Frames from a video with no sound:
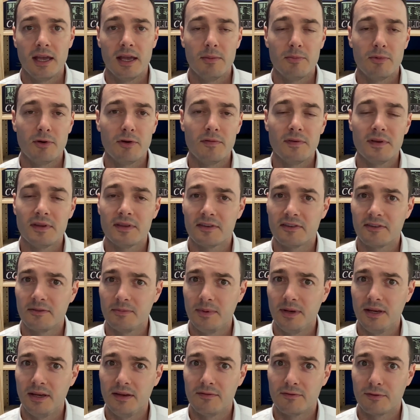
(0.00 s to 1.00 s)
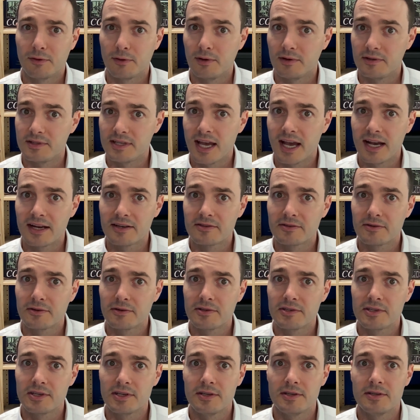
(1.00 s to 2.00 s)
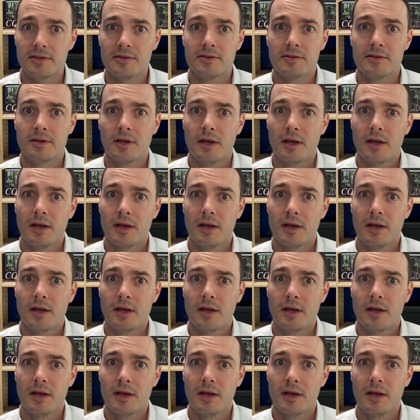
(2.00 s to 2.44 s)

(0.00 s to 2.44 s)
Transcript: improving the speed for tag searches,